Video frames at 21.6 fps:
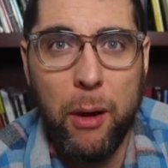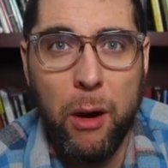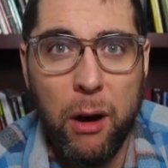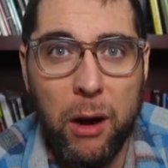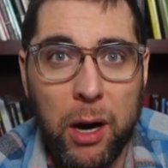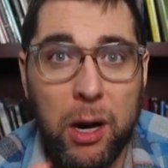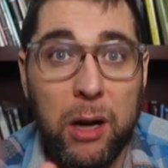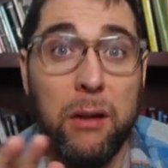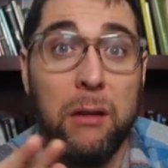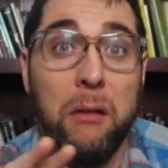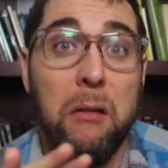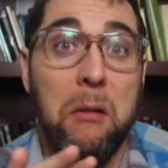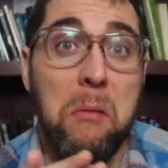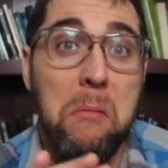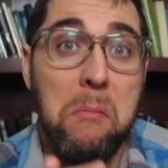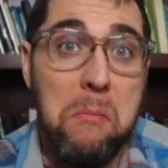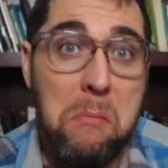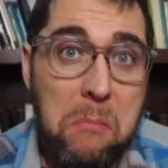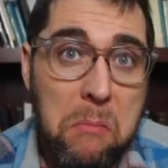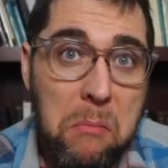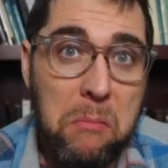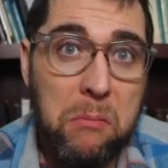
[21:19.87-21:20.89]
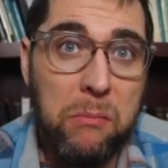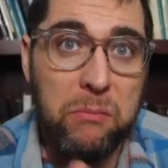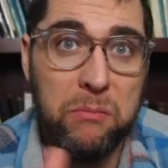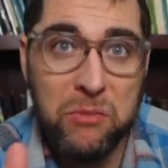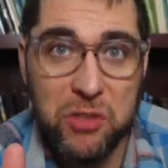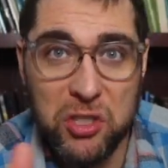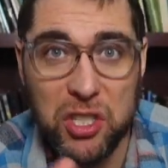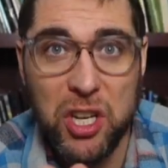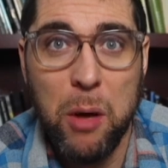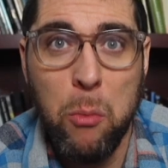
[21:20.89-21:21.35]
Parr
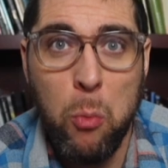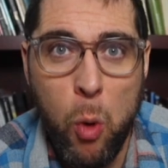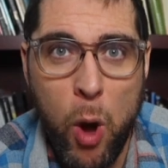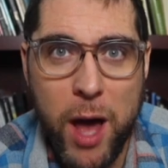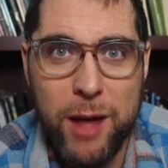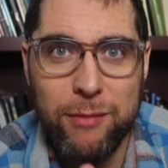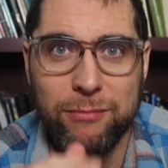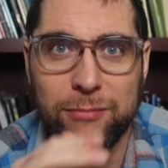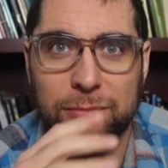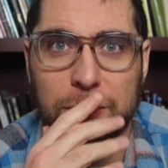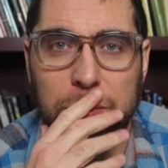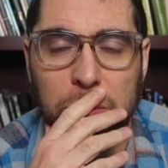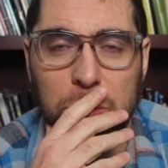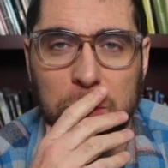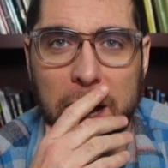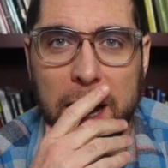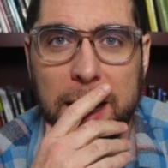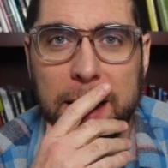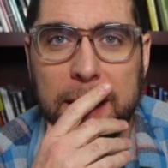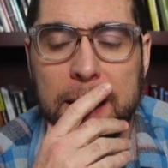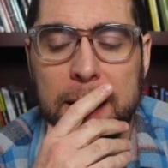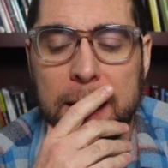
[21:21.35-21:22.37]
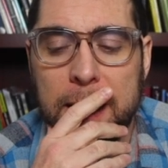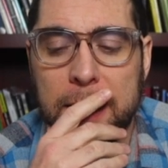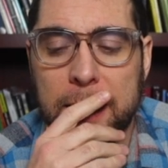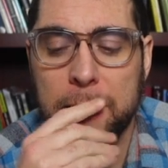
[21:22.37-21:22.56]
somewhat, right?